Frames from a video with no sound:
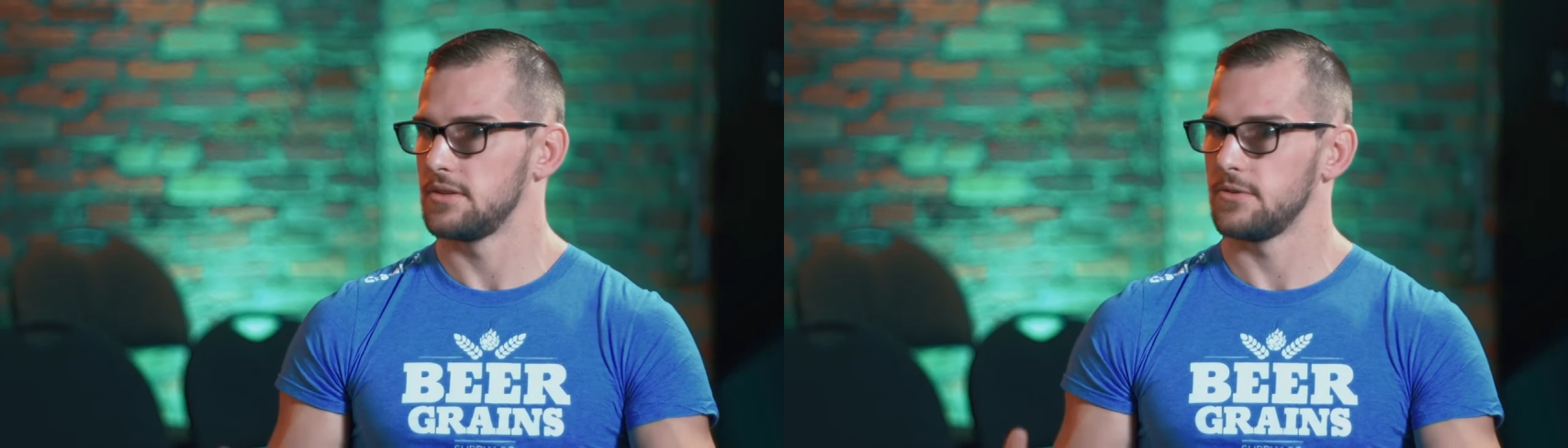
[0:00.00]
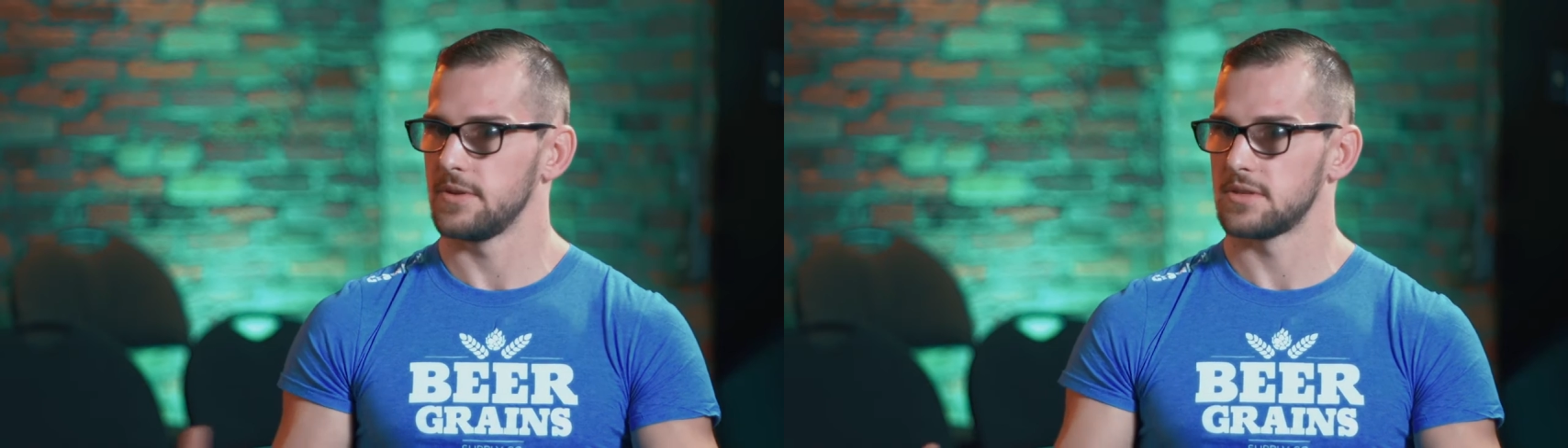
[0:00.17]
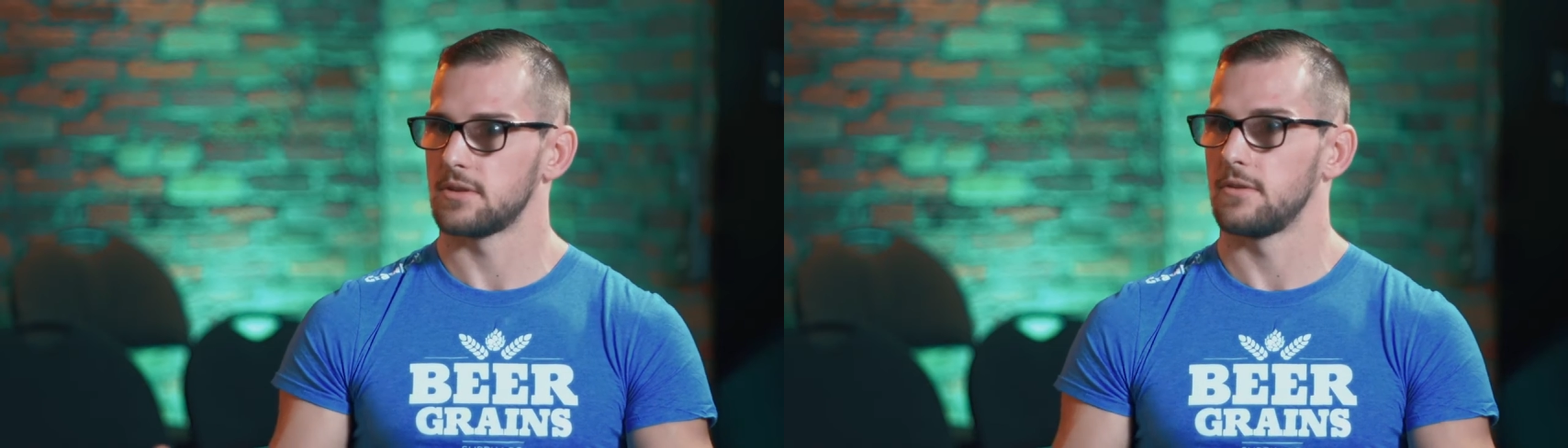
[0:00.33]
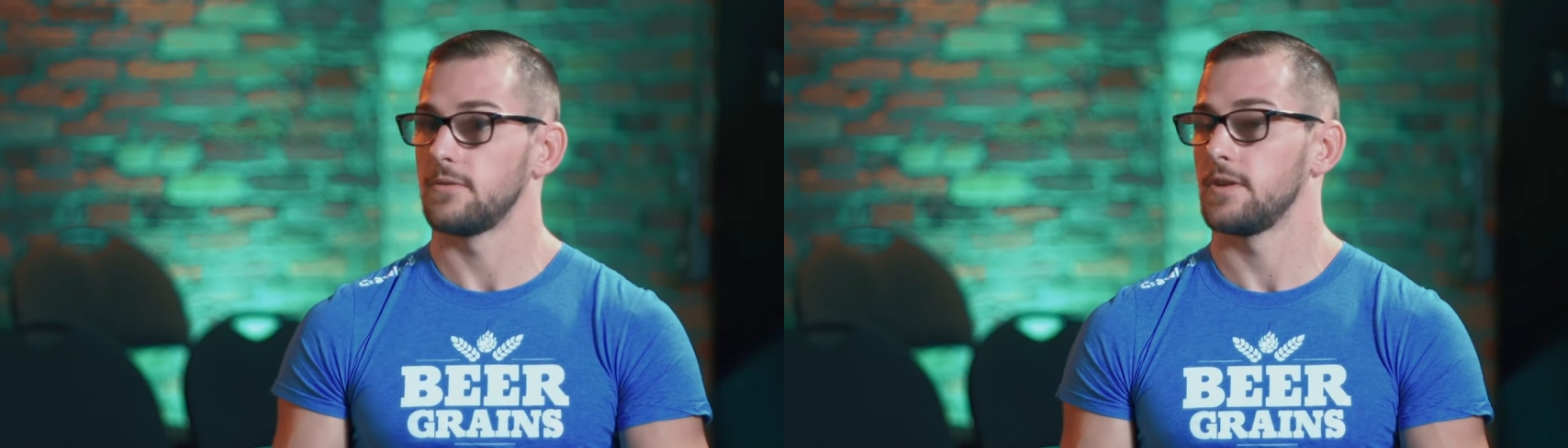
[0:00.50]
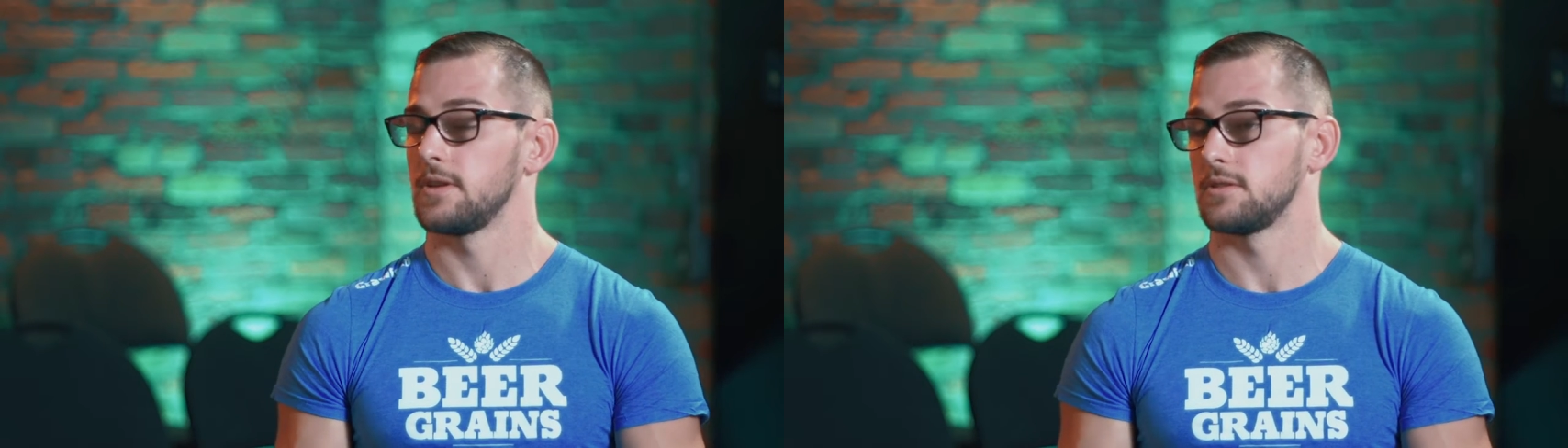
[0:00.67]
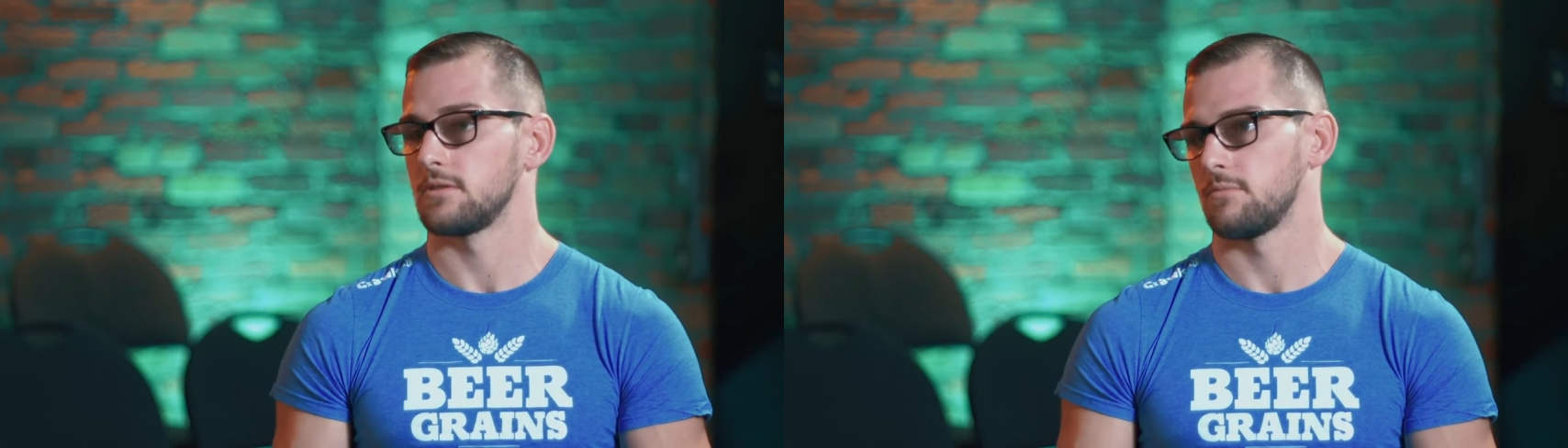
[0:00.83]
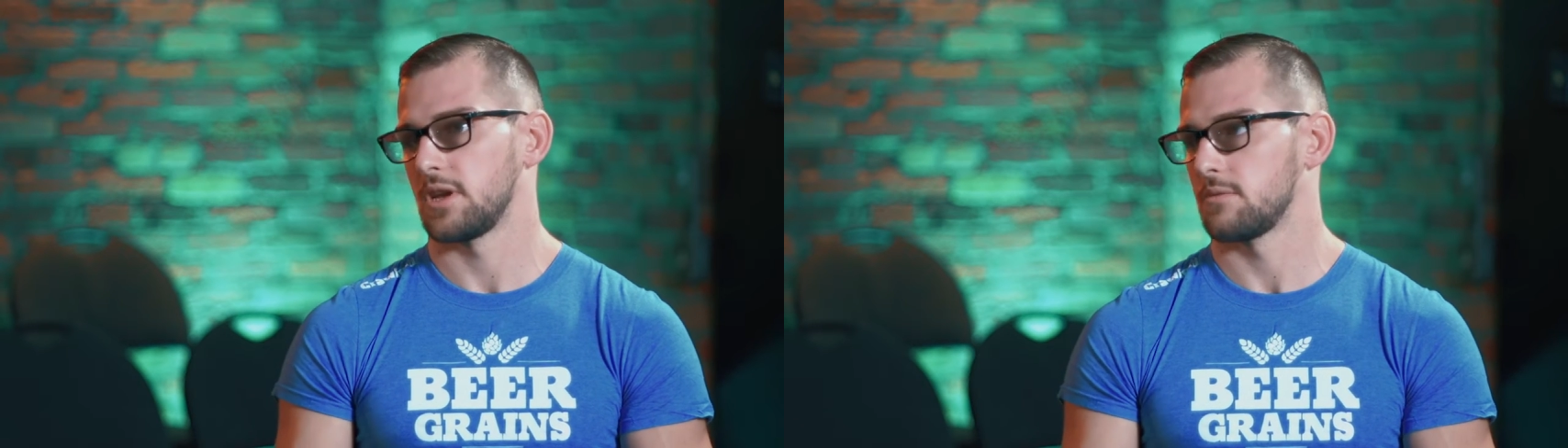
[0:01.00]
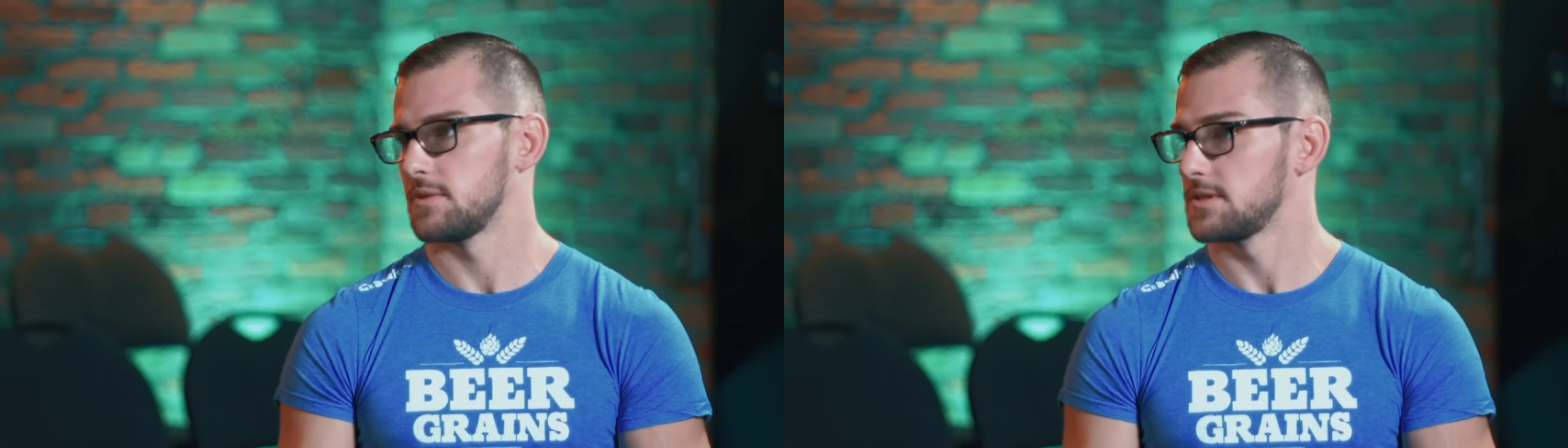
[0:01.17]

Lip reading: doing certain things. You'll make a